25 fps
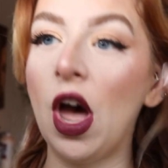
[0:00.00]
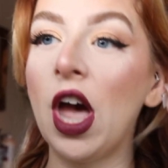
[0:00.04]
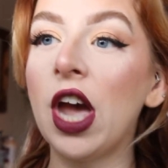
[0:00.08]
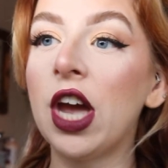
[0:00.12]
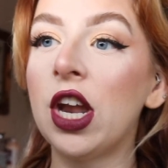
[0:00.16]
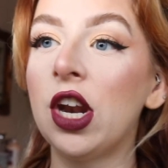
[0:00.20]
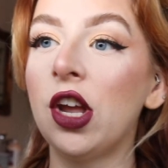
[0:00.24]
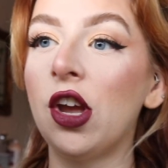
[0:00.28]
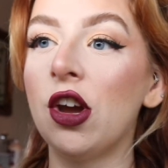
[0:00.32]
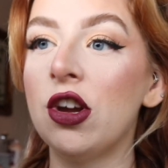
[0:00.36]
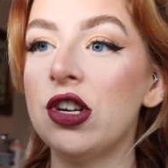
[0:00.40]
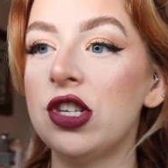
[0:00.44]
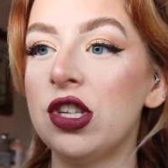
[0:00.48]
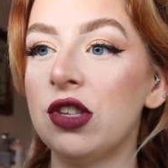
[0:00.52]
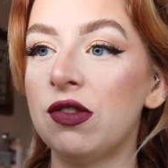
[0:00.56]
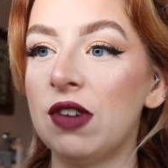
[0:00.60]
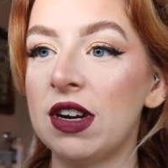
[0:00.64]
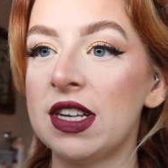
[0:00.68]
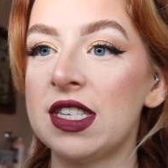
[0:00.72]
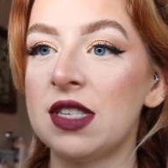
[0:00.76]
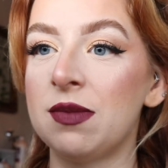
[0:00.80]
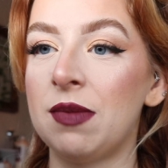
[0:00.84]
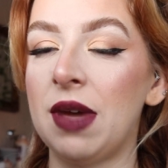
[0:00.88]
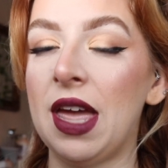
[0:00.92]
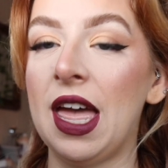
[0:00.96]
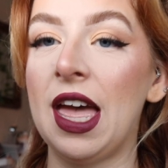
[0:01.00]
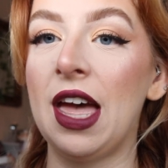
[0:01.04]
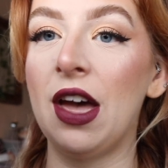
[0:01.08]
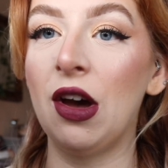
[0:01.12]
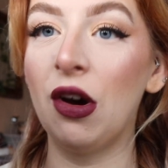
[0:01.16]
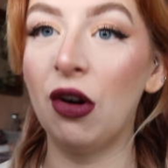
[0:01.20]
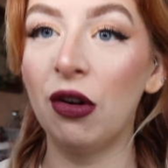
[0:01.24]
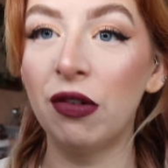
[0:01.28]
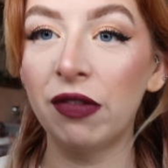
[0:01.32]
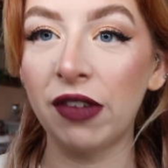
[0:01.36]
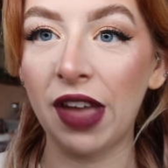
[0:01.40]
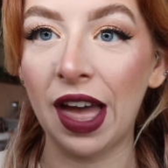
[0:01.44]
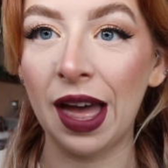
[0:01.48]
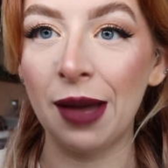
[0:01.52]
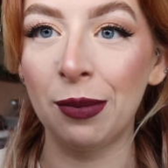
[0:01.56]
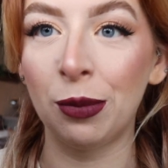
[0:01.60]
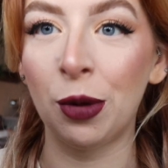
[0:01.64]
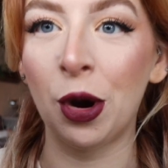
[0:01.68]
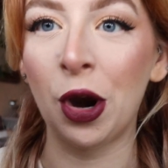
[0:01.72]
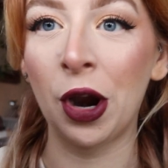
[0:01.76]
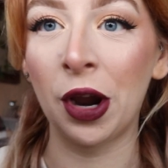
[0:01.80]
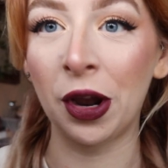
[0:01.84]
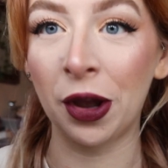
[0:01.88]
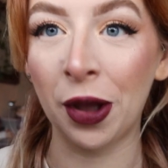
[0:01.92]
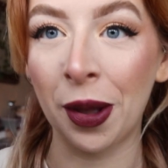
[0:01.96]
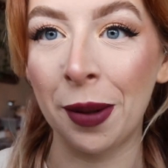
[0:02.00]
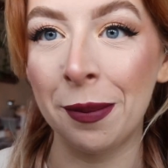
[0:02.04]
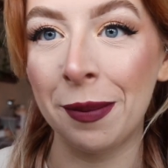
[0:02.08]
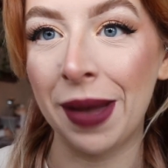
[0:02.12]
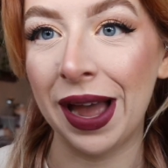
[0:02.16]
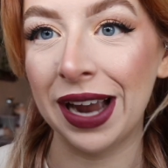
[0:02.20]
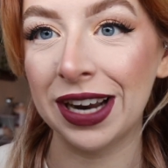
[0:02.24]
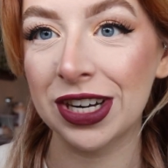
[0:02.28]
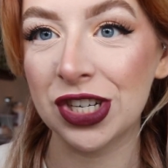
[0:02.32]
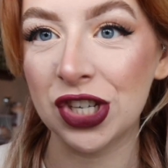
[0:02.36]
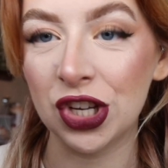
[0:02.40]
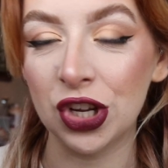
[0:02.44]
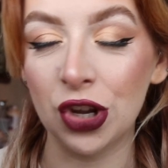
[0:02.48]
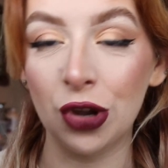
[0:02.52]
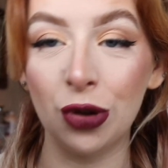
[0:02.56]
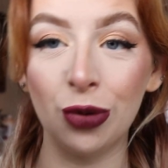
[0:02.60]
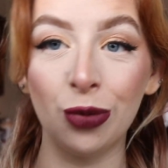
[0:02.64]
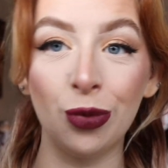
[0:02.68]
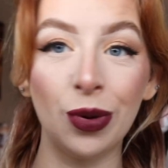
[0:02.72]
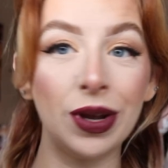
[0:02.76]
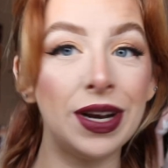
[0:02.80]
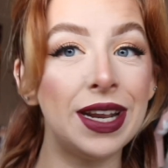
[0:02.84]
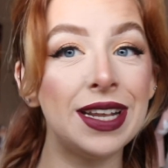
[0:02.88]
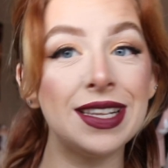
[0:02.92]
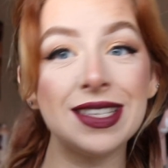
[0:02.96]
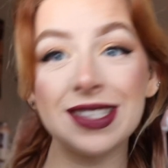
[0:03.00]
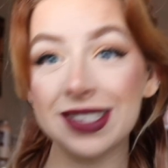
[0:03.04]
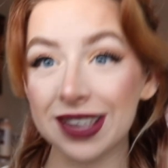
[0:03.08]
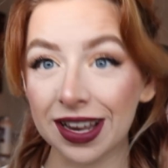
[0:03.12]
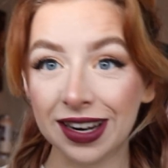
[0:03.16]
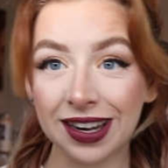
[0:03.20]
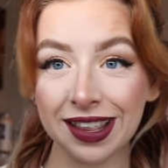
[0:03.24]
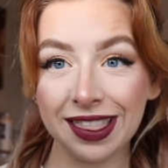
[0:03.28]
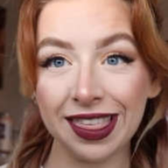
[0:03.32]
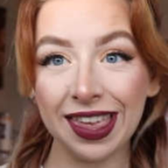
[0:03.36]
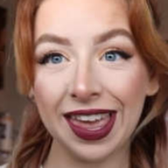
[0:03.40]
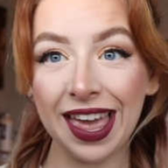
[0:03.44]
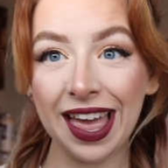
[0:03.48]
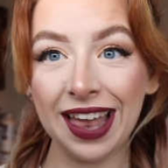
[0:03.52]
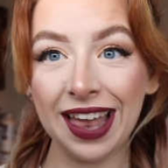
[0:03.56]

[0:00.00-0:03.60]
I'm gonna go do the rest of my hair off camera and come back to you when it's done at the